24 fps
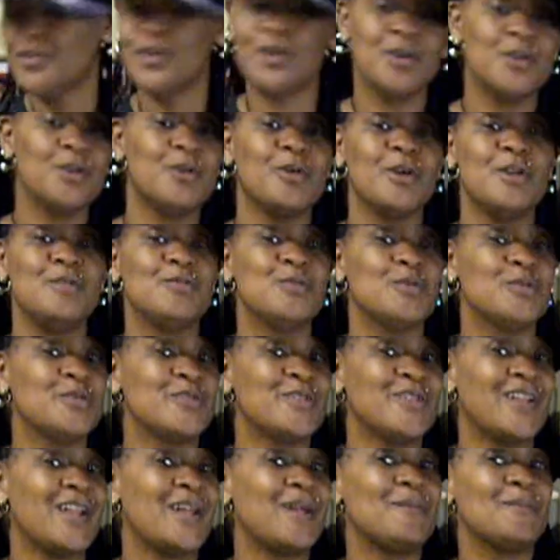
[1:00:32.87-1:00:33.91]
very grateful
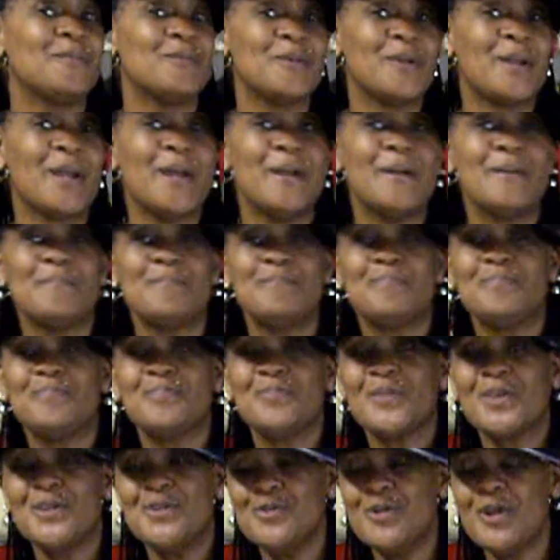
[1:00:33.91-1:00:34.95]
for that, okay?
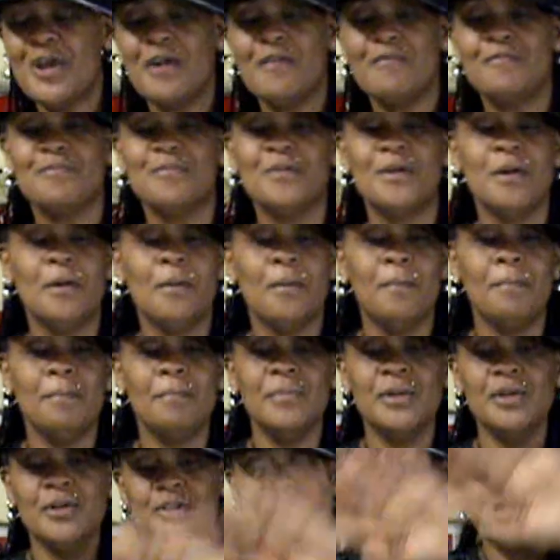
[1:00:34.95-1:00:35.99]
You have
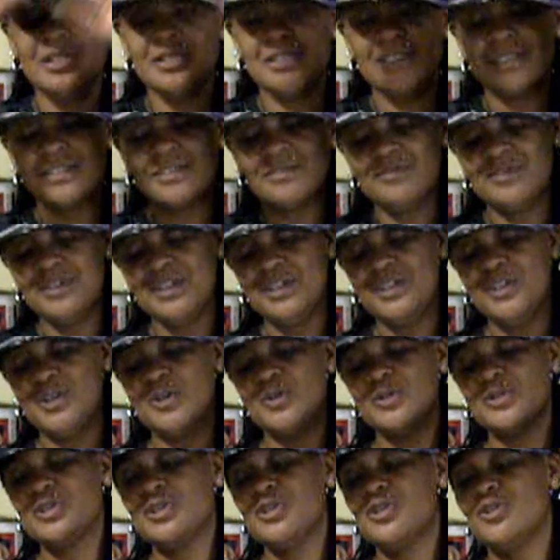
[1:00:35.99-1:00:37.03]
millions of
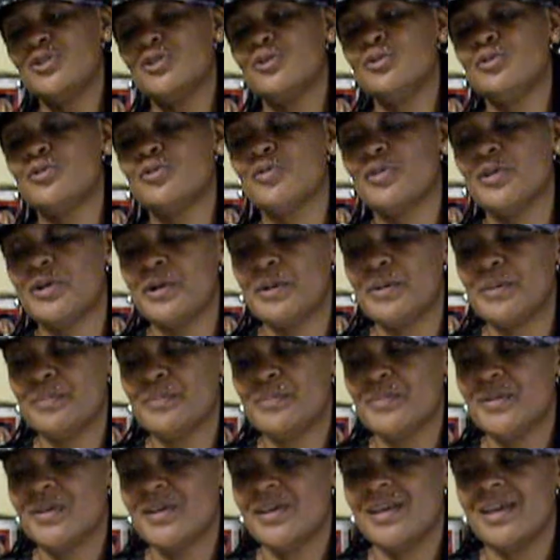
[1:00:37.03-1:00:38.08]
videos to choose
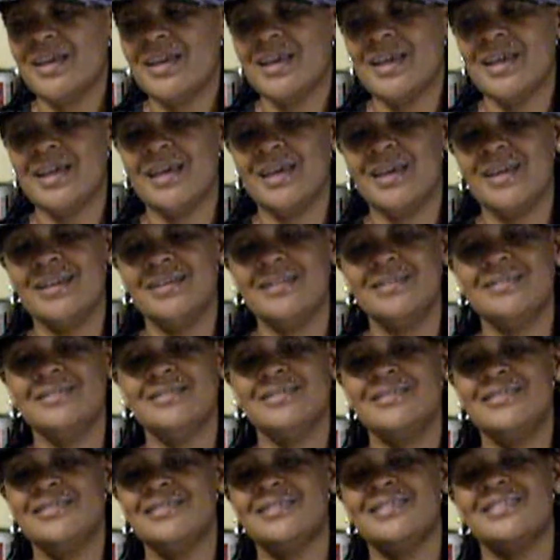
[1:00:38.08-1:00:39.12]
from, and
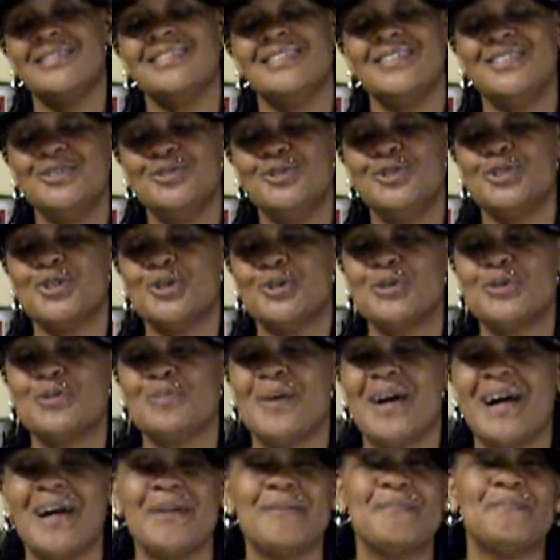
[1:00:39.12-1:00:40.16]
you chose
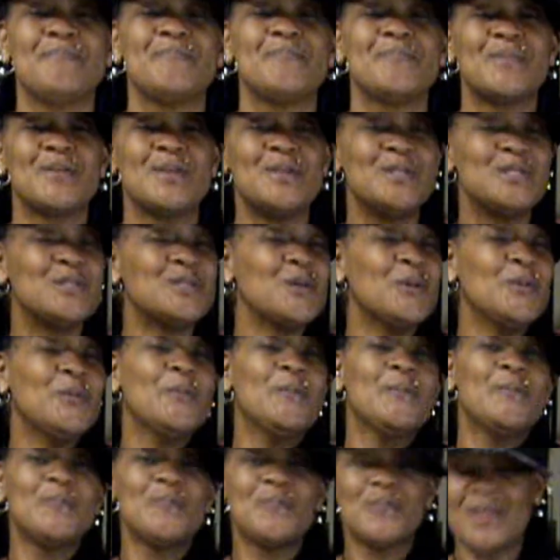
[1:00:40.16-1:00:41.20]
mine.
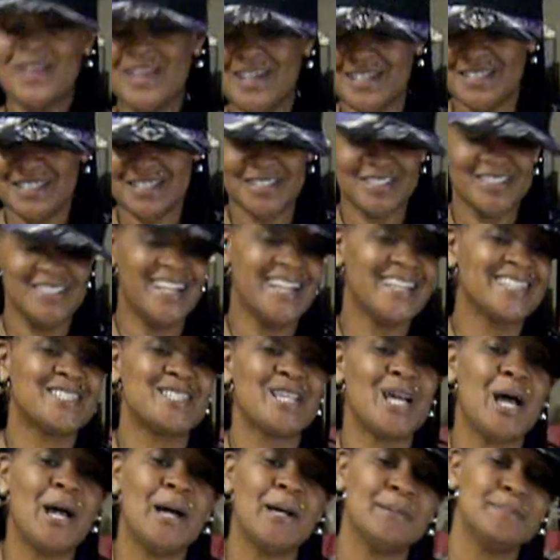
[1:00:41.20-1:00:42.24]
So until next
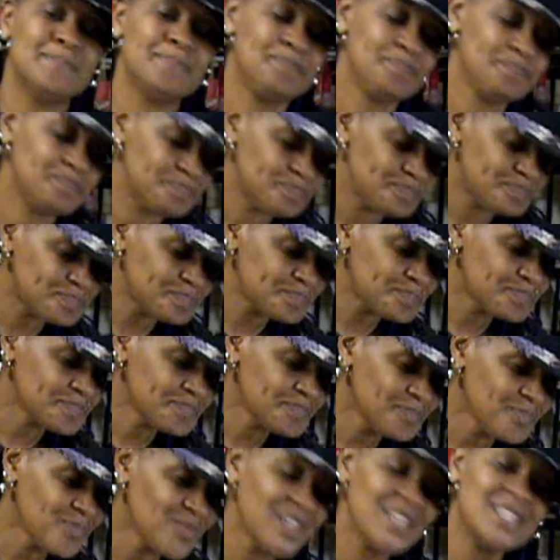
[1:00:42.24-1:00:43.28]
time,
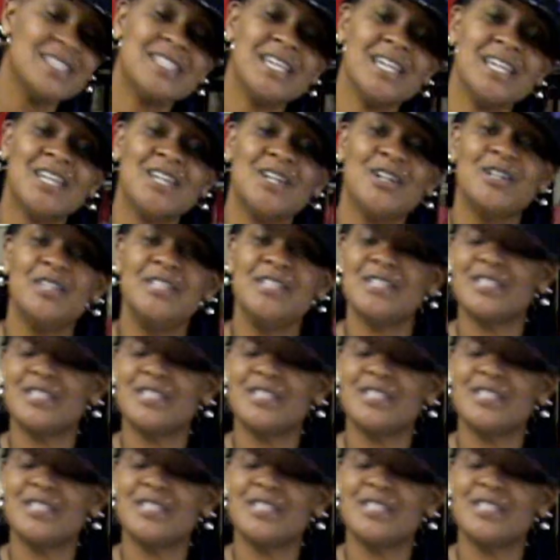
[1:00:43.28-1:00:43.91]
take care